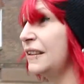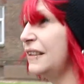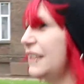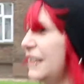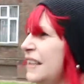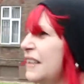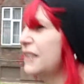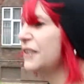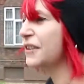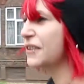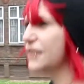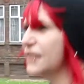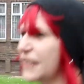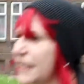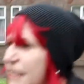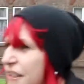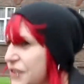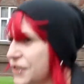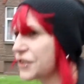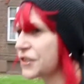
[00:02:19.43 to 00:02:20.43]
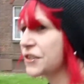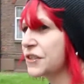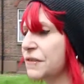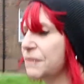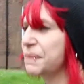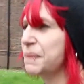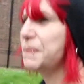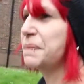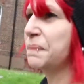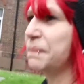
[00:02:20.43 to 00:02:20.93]
Yeah, it looks like it's just
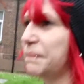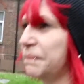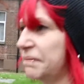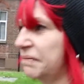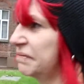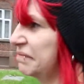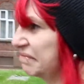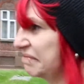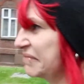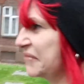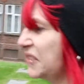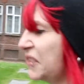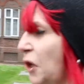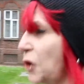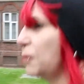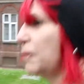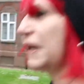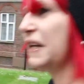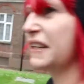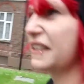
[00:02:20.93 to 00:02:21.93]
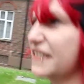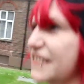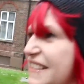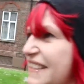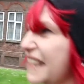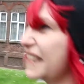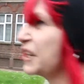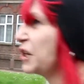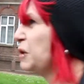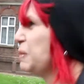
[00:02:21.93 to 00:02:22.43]
nowhere can
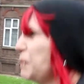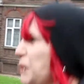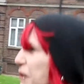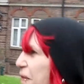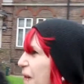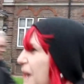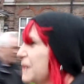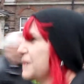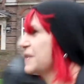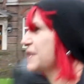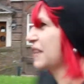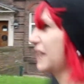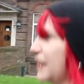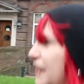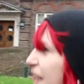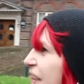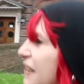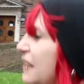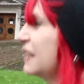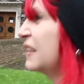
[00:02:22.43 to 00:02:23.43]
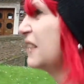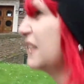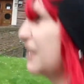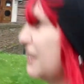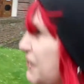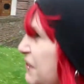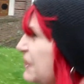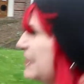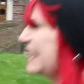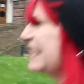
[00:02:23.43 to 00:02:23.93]
stay open round here.
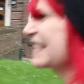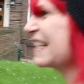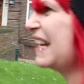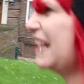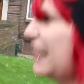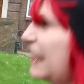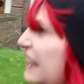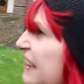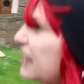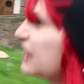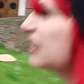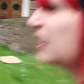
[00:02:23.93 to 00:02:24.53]
It's really sad.